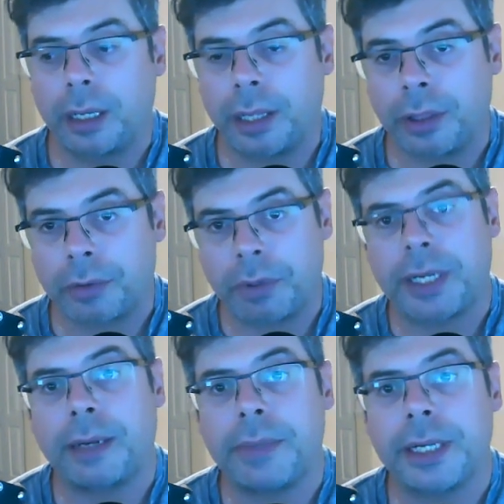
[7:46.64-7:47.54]
in three
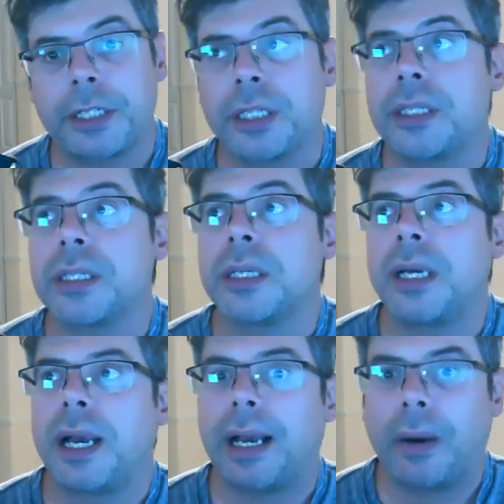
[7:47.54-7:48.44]
dimensions.
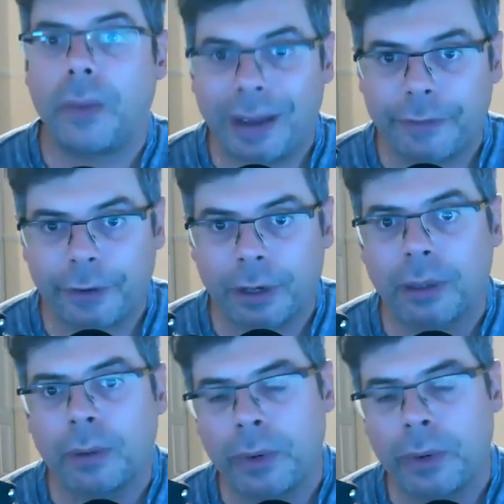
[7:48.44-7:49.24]
However,